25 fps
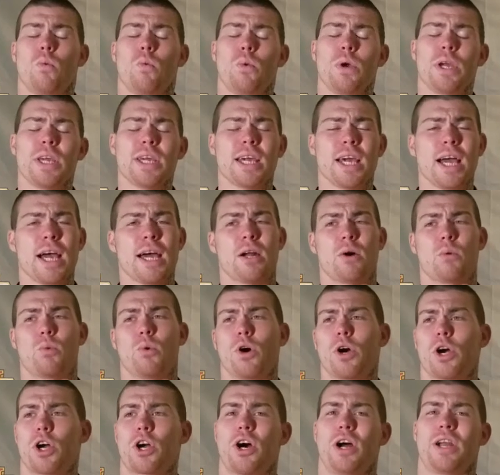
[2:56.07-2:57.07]
We kind of
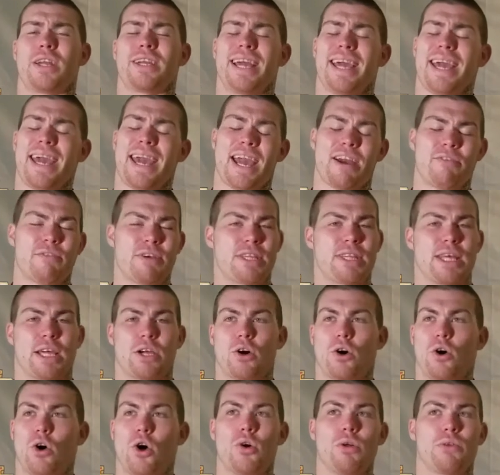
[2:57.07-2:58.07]
work on everything
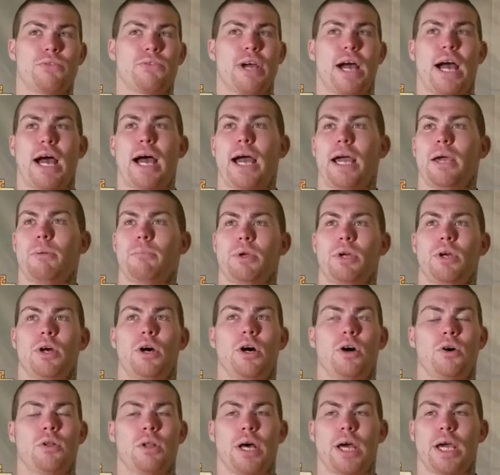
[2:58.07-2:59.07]
all the time,
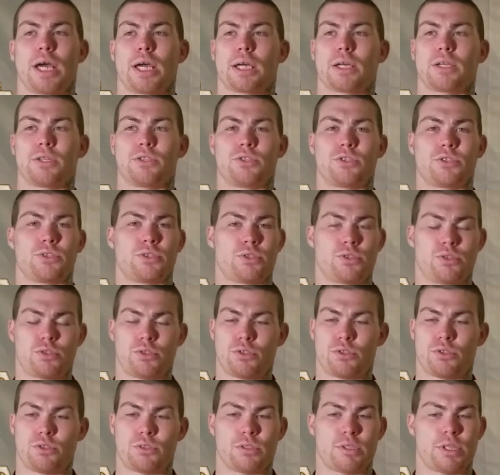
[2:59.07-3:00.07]

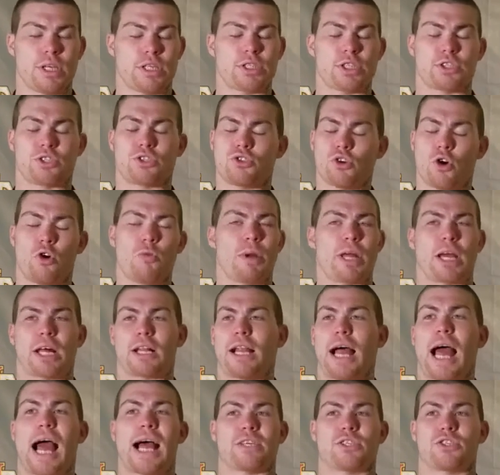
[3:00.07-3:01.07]
there's just so many
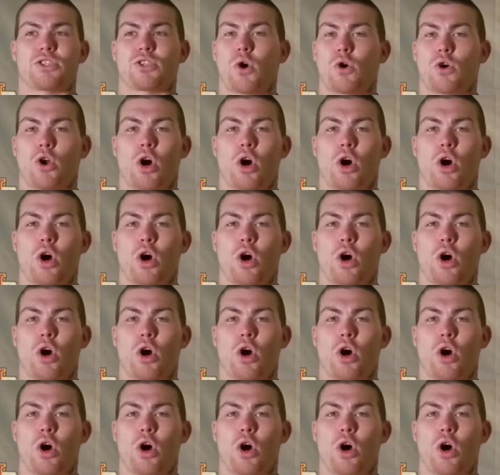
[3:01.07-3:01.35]
classes going